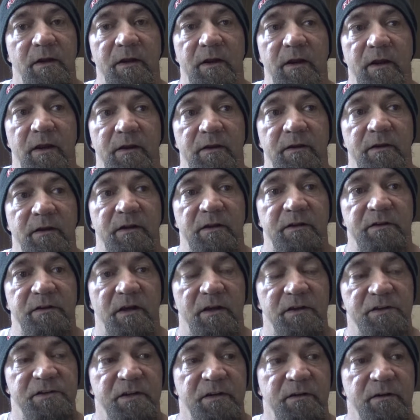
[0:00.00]
And it
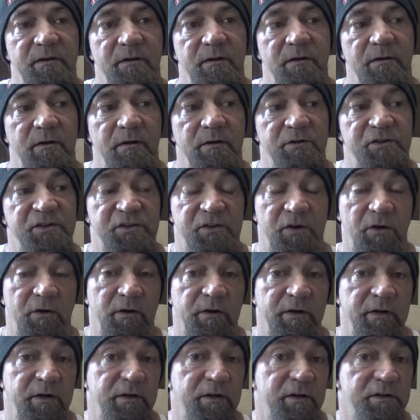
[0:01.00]
doesn't, it
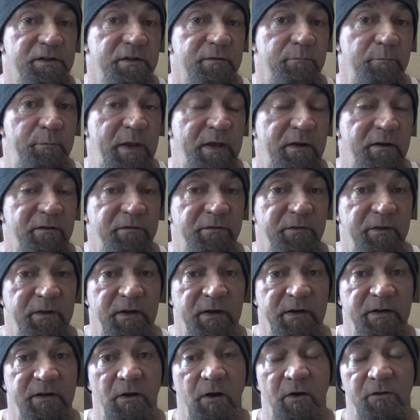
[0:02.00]
certainly doesn't benefit
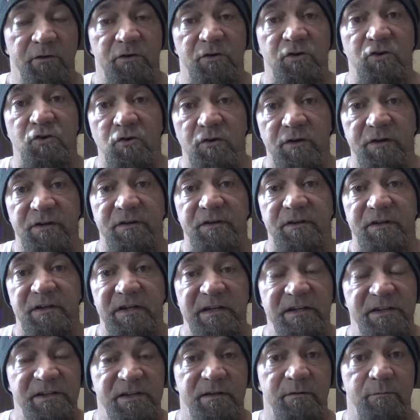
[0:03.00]
any other good and
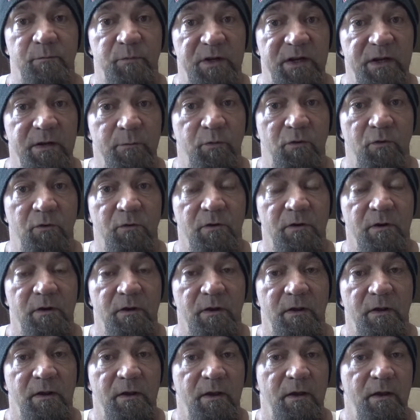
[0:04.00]
decent people
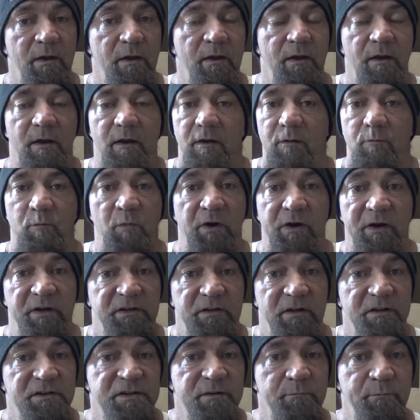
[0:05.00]
but it
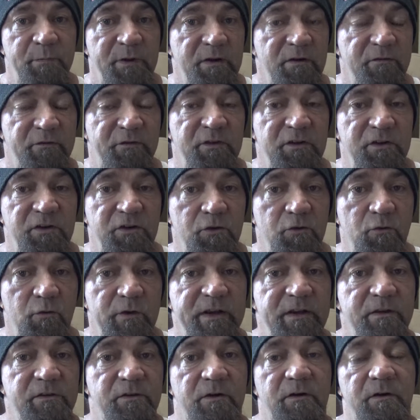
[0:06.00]
doesn't benefit you
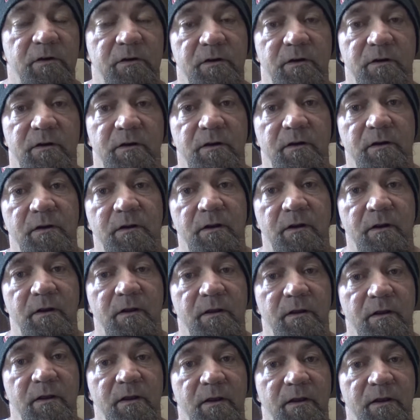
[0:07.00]
either.
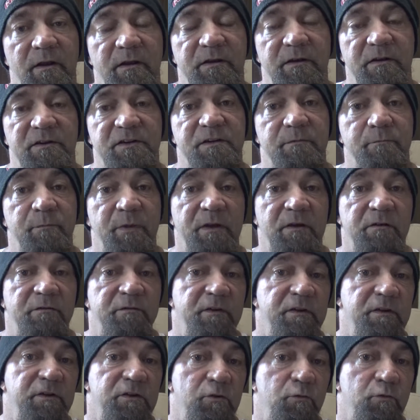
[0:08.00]
It doesn't
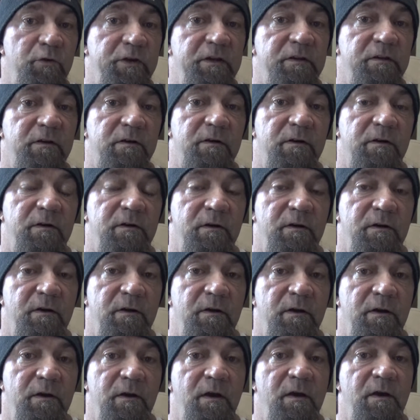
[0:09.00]
benefit you either.
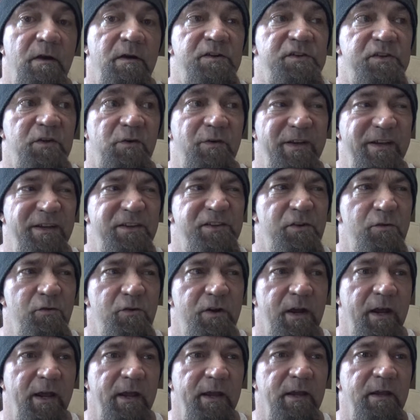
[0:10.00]
So it's
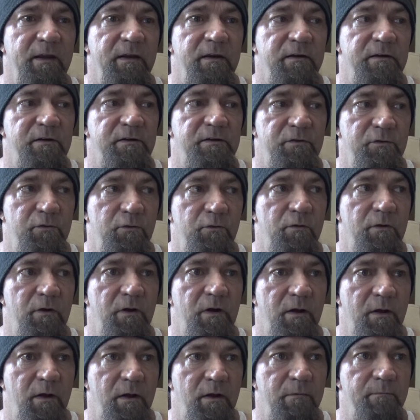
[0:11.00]
okay to,
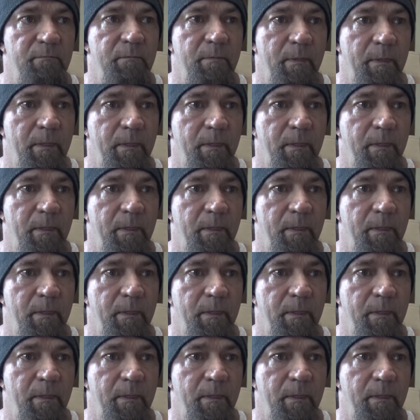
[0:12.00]
uh,